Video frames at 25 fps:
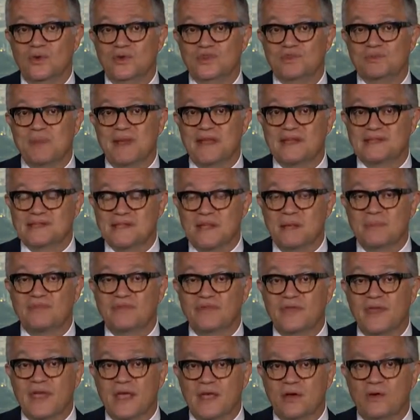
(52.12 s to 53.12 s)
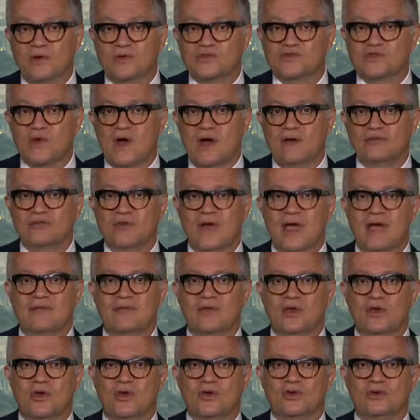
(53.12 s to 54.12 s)
makes them think also after
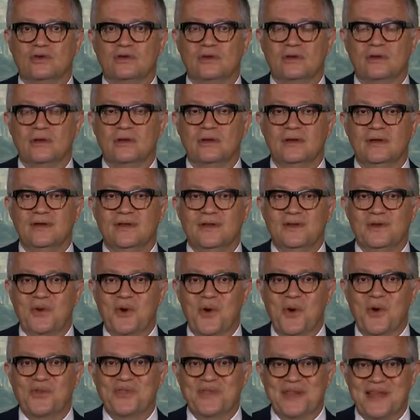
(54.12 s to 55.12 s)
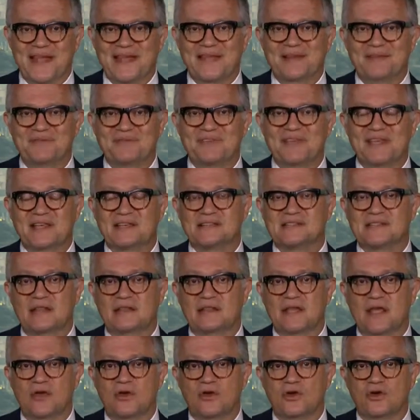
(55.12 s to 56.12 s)
having heard, all the negative things that
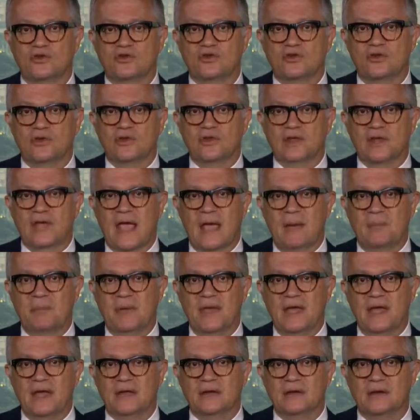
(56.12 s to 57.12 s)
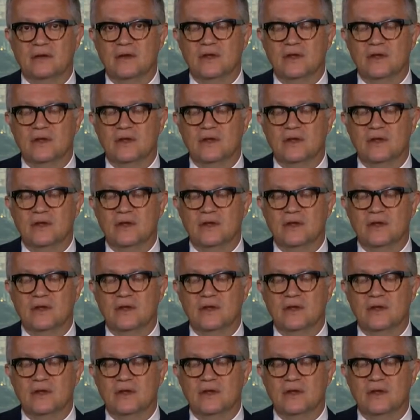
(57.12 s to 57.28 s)
they heard during the campaign.